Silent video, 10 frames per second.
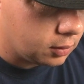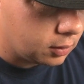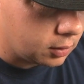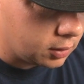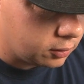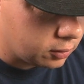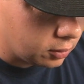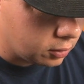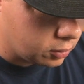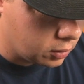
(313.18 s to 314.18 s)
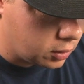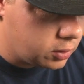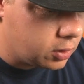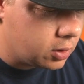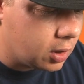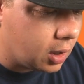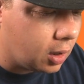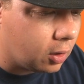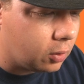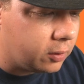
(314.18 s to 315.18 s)
Alright, so...
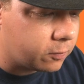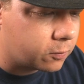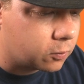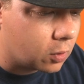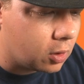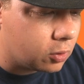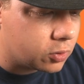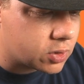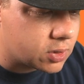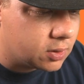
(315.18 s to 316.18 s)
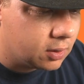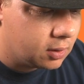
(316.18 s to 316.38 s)
No! It froze?